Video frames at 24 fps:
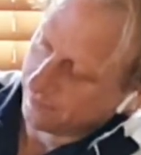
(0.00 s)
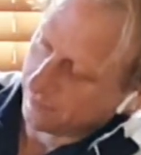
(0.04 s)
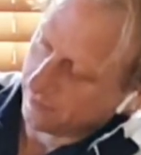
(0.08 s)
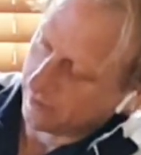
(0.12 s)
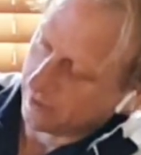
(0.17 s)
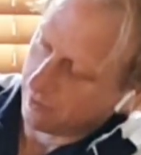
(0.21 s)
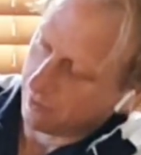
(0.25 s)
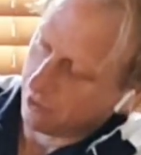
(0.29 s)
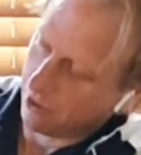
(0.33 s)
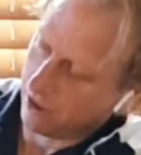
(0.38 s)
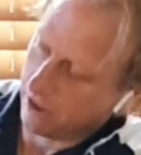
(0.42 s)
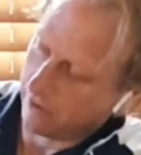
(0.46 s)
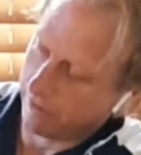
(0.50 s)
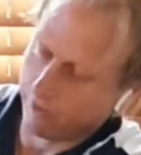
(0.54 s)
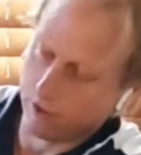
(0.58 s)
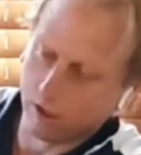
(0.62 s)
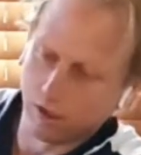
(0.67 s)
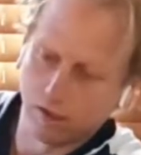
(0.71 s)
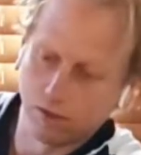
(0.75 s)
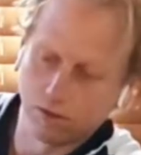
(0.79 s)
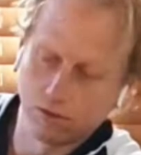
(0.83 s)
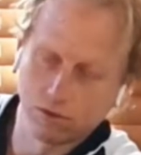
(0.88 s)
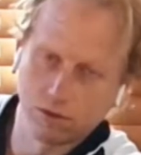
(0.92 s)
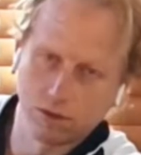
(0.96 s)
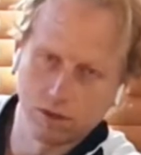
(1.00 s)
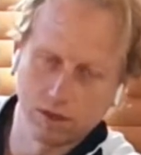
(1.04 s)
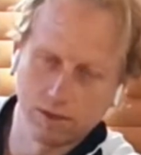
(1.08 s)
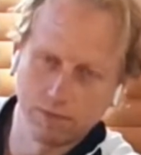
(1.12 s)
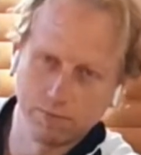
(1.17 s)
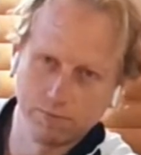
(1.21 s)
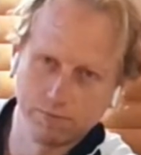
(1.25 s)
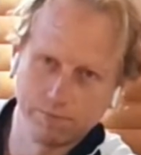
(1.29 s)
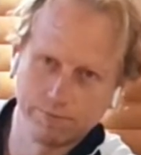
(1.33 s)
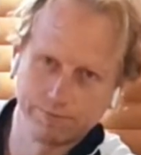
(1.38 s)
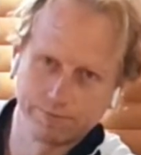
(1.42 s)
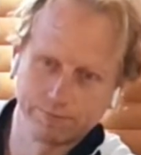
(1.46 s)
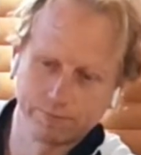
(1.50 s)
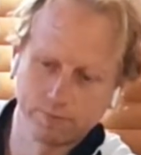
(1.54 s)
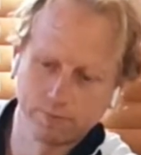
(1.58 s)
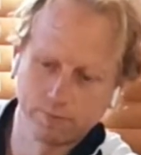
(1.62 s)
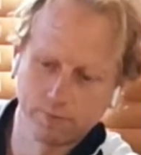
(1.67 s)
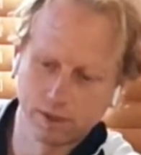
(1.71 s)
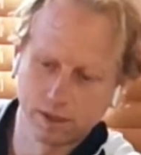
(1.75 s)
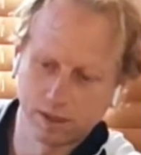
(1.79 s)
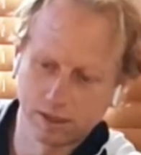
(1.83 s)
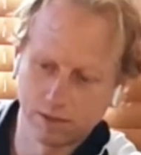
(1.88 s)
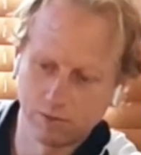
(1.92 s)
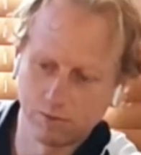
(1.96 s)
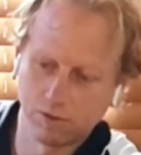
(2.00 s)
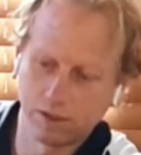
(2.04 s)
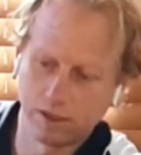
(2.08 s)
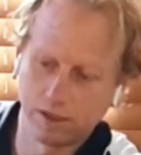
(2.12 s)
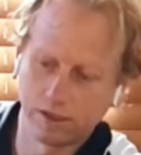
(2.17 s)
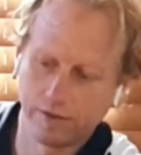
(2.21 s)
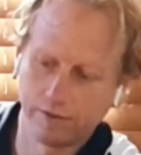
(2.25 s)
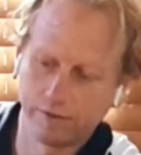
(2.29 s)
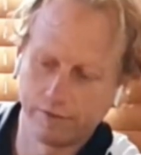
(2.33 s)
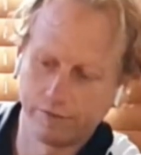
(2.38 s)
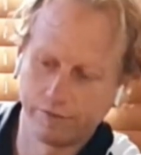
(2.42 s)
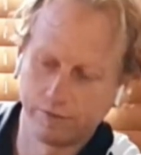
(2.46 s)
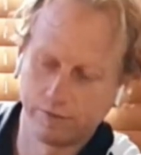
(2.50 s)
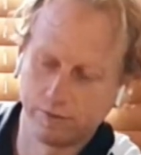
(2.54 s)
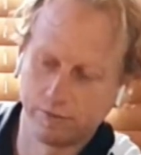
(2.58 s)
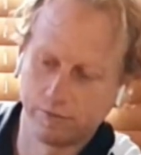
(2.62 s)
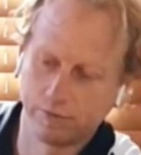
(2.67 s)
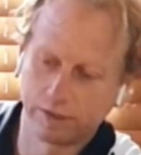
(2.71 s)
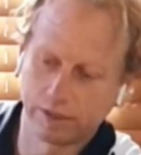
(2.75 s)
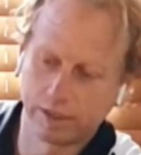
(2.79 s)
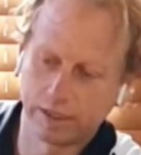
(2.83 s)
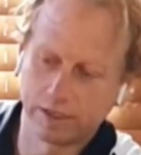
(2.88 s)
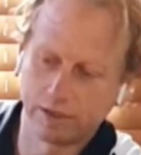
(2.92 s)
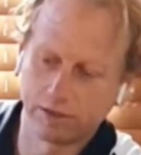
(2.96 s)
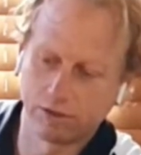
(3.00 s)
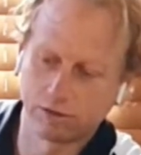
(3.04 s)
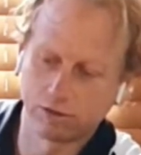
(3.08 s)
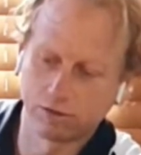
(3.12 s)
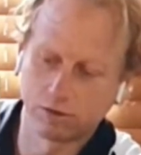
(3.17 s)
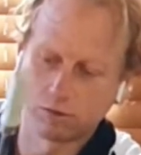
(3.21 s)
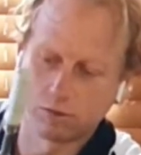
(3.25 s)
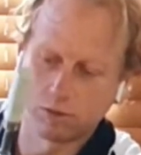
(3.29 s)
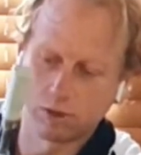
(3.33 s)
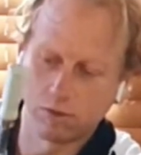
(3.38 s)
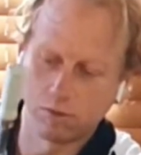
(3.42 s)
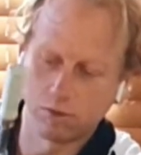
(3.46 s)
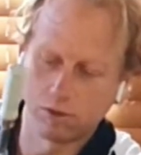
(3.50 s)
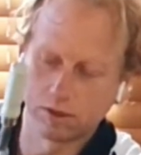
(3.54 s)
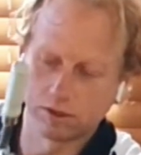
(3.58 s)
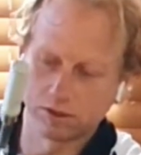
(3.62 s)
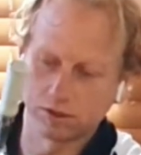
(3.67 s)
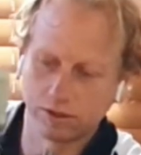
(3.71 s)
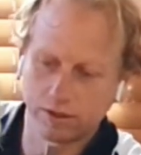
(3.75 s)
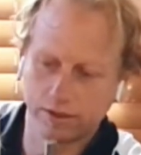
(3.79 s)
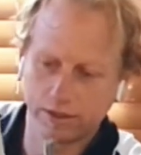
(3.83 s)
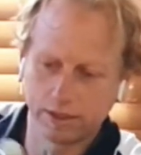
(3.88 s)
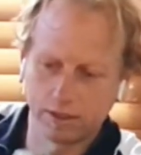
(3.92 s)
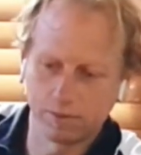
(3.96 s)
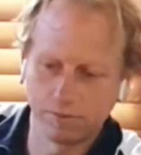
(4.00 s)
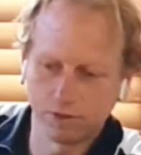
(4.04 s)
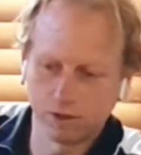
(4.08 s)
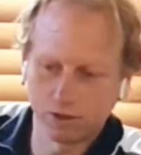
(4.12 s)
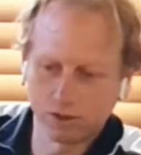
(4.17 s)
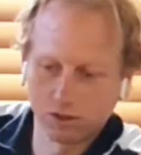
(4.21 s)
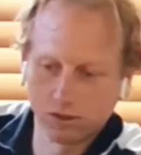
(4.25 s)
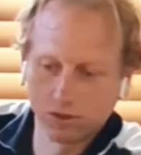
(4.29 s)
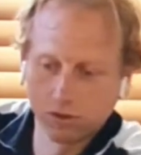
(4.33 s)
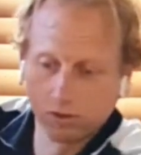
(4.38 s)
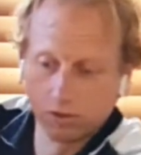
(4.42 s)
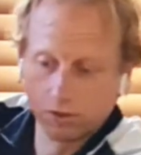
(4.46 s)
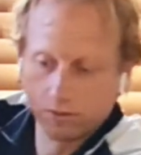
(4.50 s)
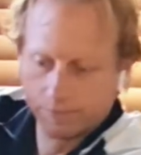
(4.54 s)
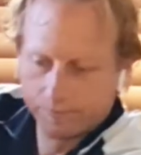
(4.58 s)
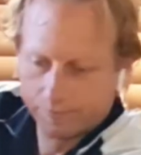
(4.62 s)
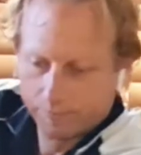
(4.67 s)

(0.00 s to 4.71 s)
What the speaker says: They might even hold, they might have Makita or DeWalt ones like that, I'm not sure.